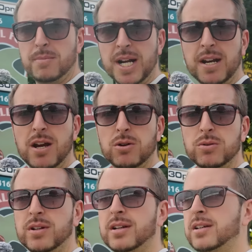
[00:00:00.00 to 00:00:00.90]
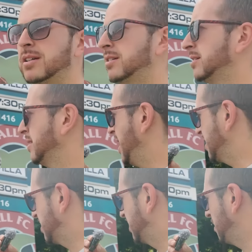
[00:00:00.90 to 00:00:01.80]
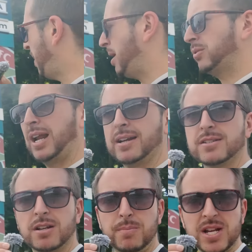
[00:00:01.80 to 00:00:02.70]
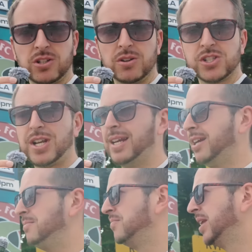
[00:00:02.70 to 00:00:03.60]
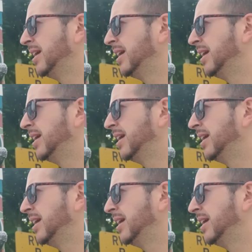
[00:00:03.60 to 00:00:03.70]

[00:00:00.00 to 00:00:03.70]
better known as the Poundland Bescot Stadium.